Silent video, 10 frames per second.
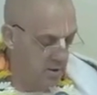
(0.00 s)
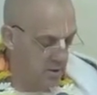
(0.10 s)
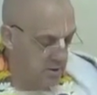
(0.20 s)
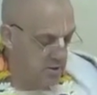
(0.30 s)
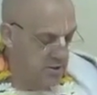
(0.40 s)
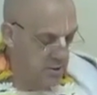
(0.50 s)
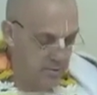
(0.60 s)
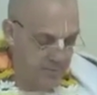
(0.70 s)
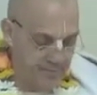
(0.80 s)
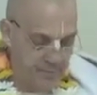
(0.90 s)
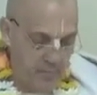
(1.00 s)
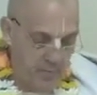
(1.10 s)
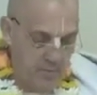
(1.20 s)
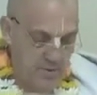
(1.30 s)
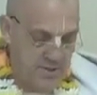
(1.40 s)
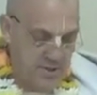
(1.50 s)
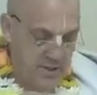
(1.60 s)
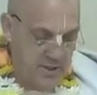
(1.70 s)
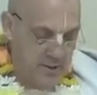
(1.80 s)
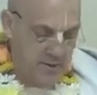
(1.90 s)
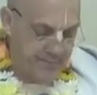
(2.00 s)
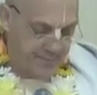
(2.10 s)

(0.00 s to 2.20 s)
So we see here